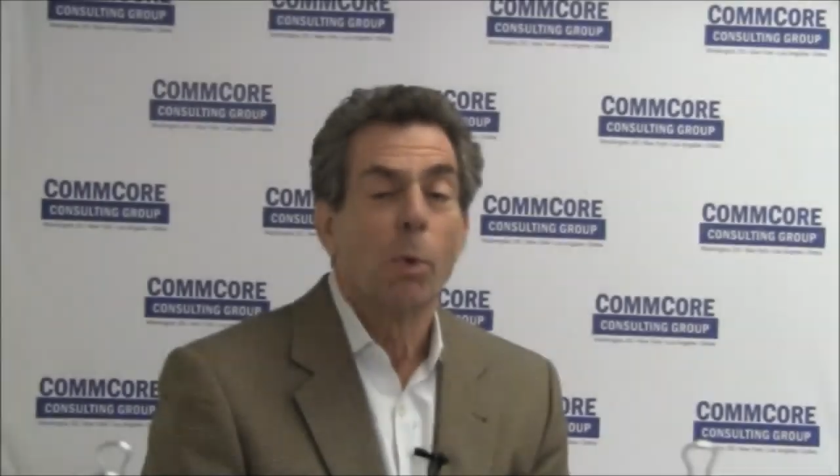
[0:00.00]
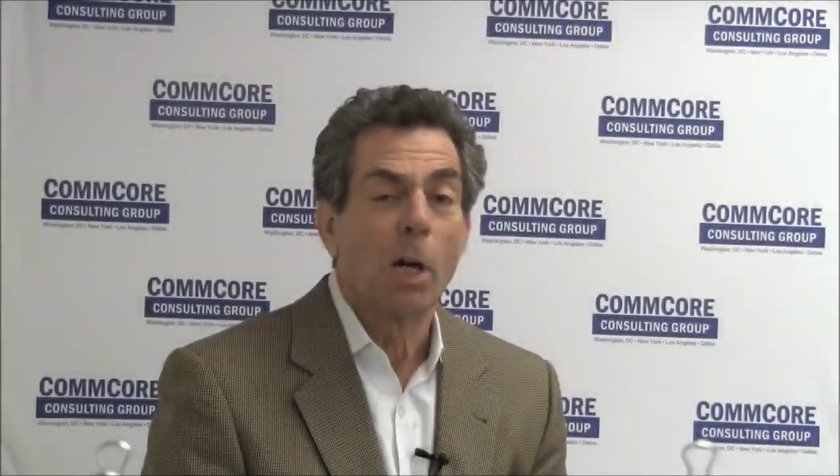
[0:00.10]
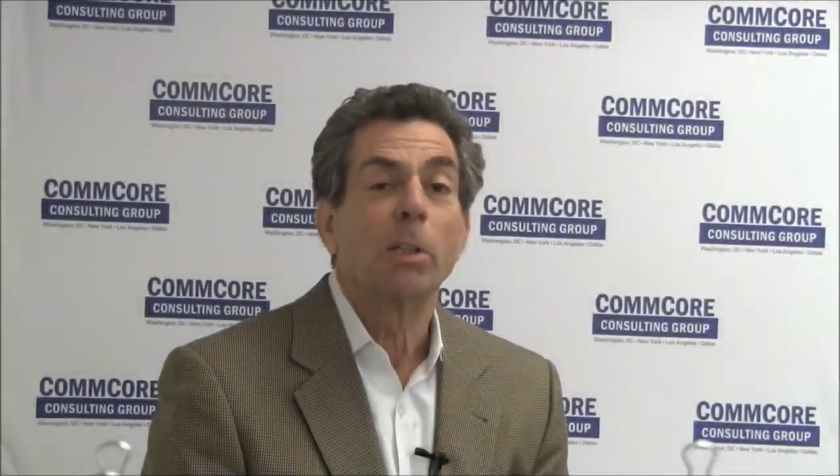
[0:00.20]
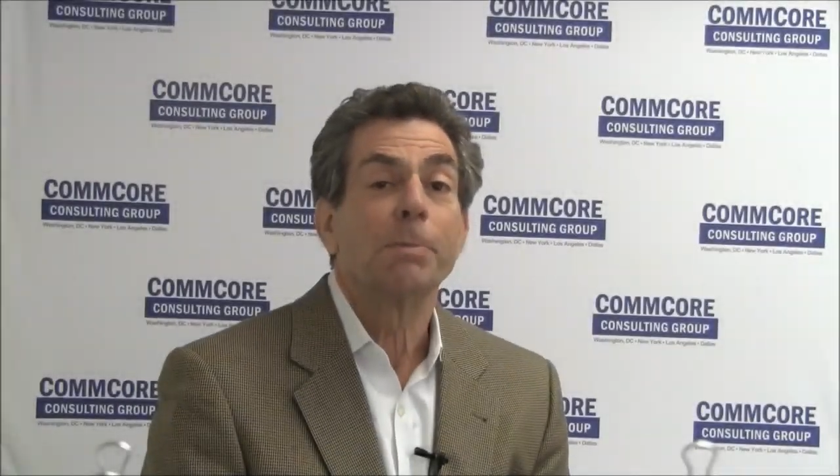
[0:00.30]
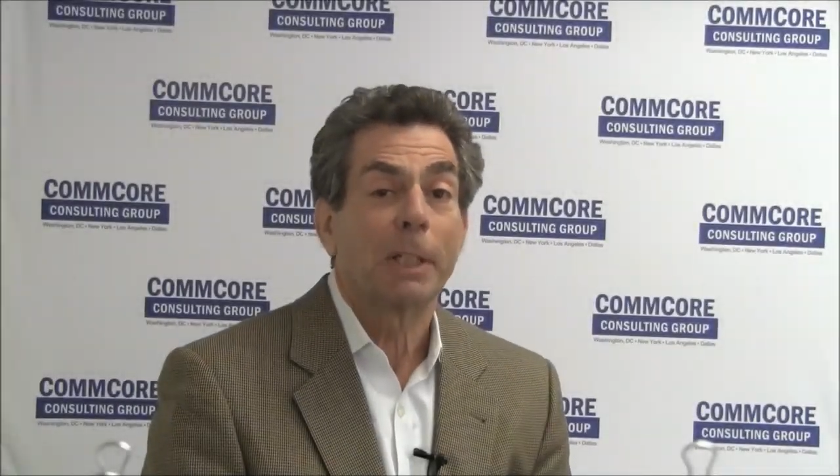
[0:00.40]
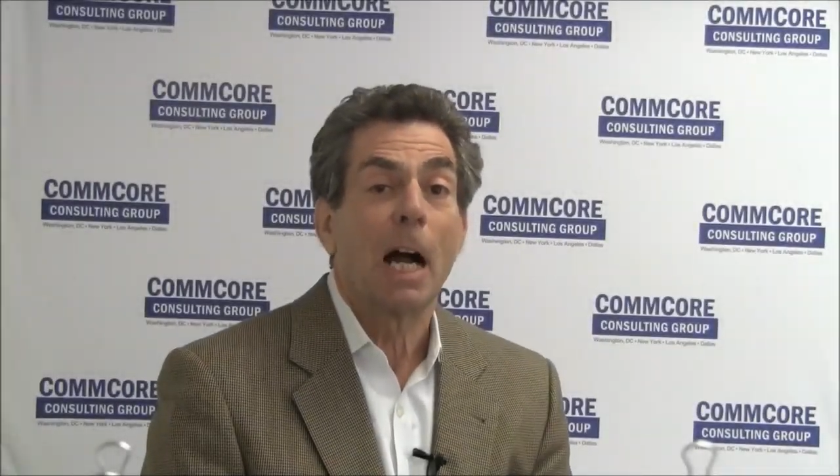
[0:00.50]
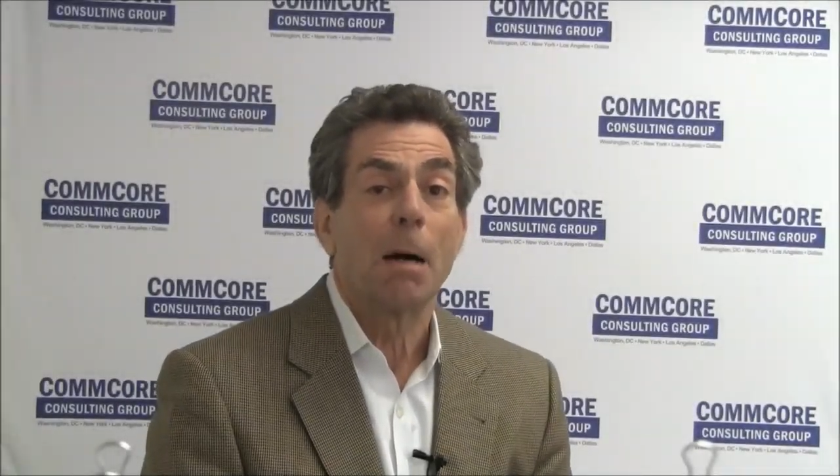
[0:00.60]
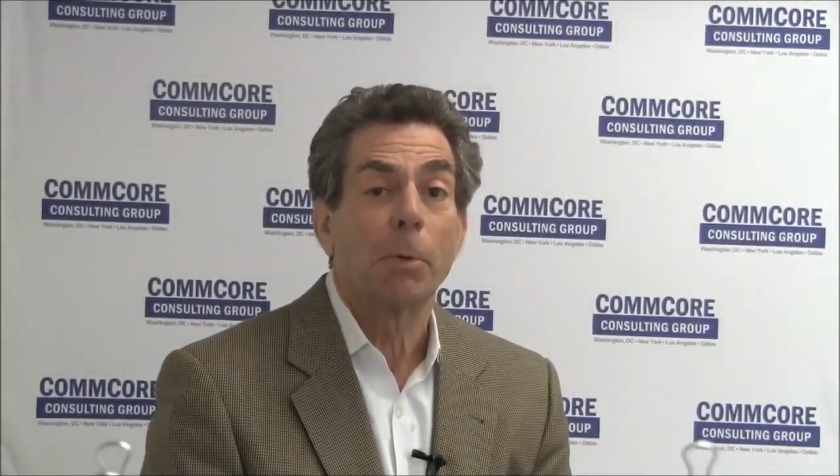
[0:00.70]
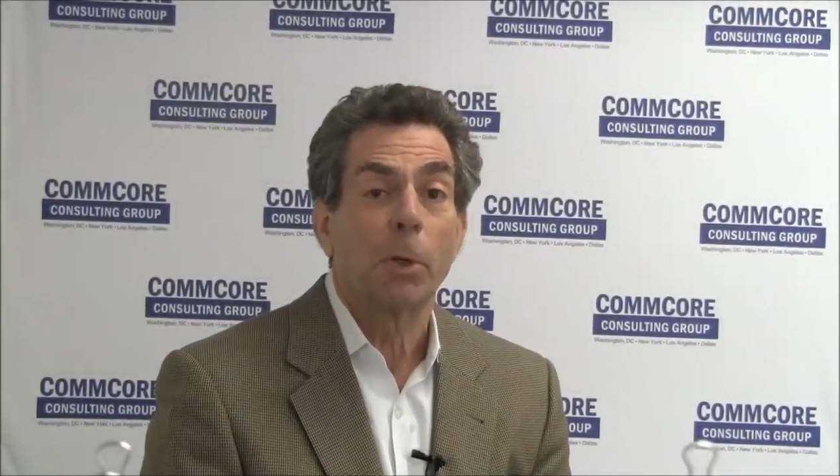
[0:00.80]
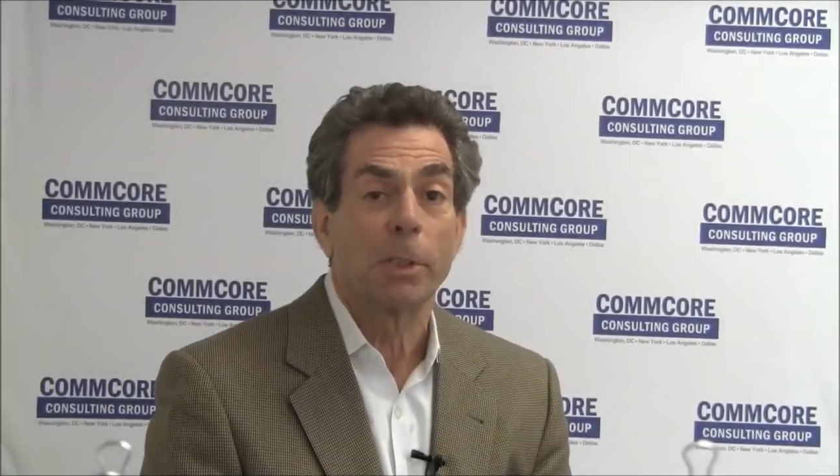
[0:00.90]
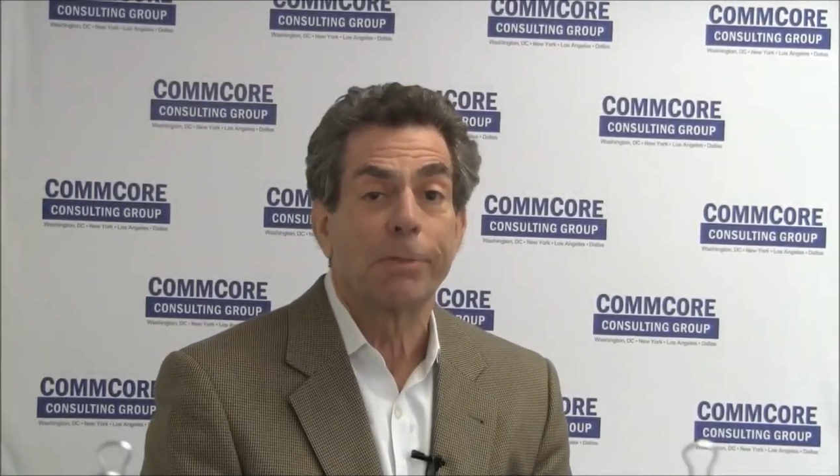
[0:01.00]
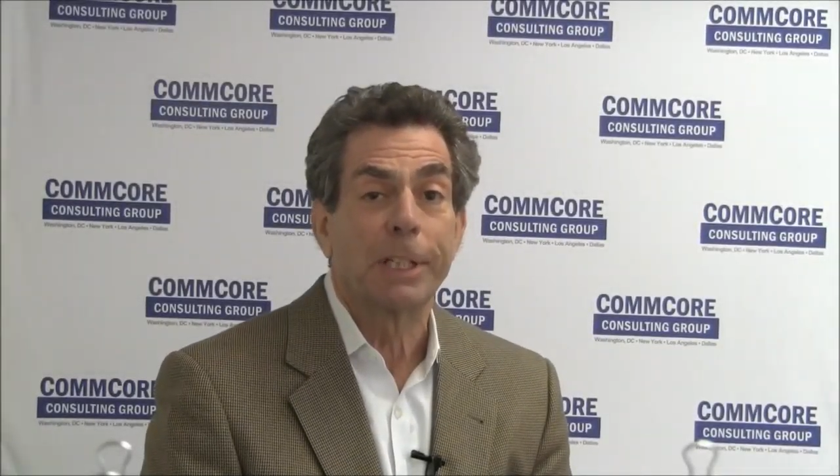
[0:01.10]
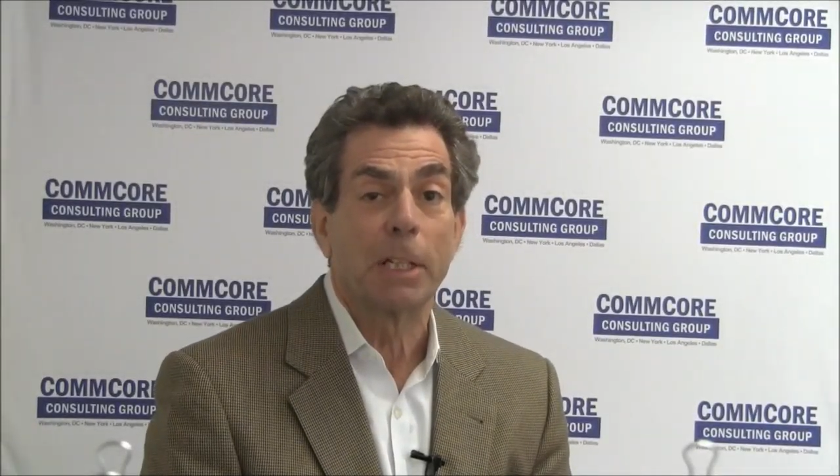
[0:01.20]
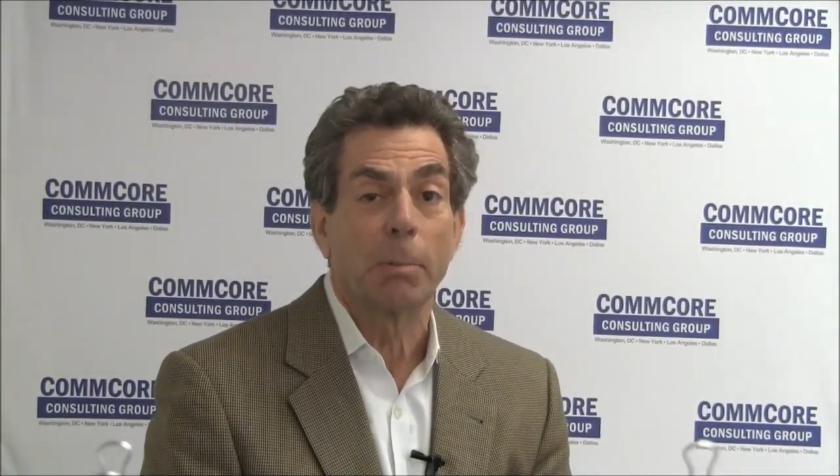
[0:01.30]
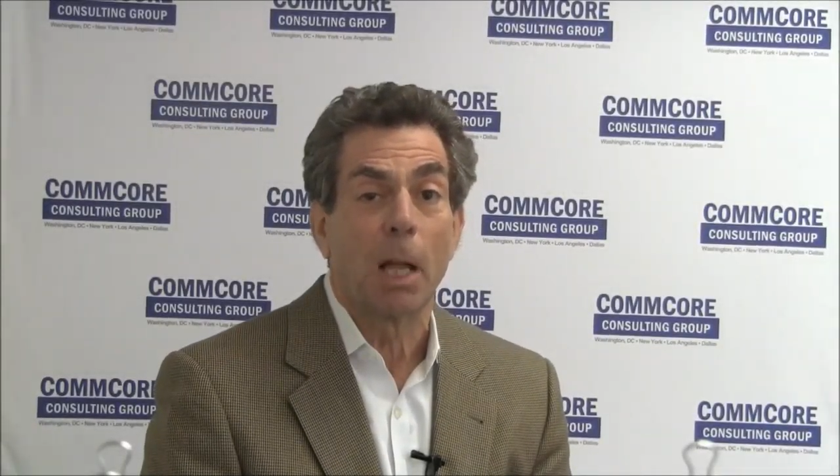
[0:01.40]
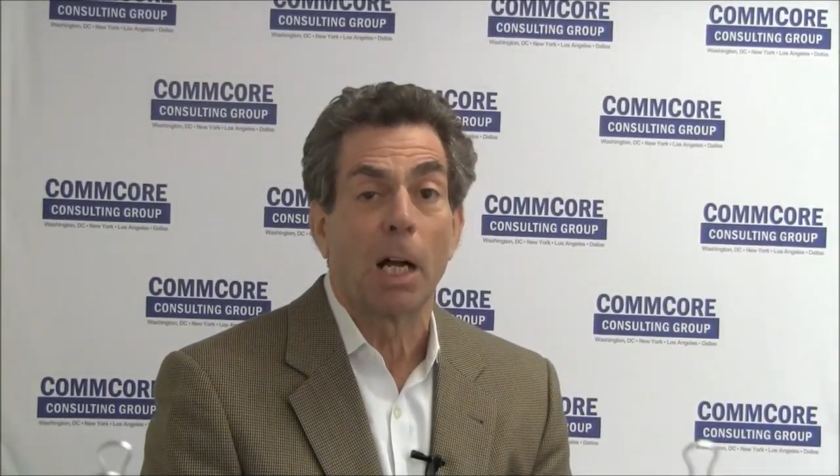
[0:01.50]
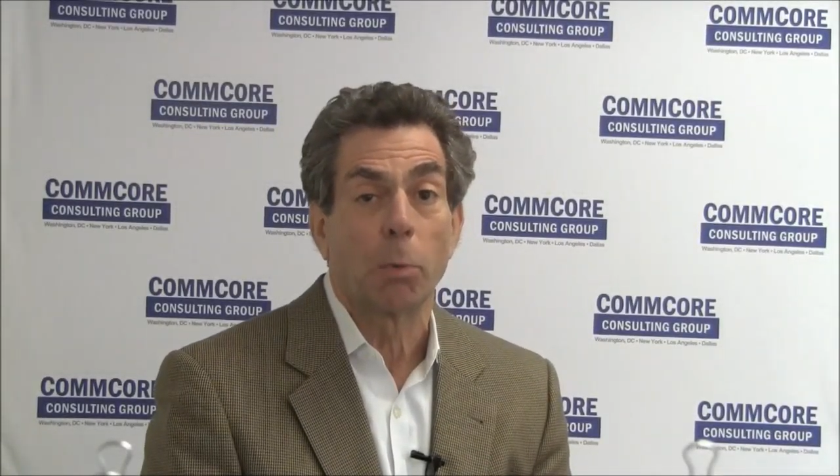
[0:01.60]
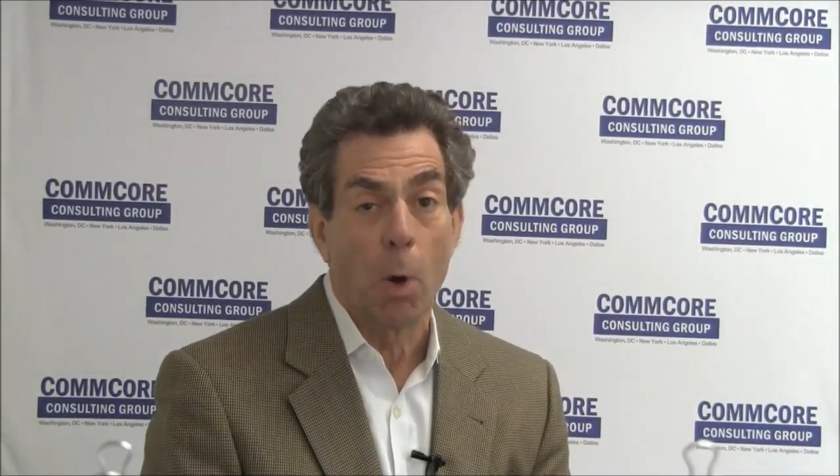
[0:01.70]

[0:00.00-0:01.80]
Welcome to CommCore's video blog,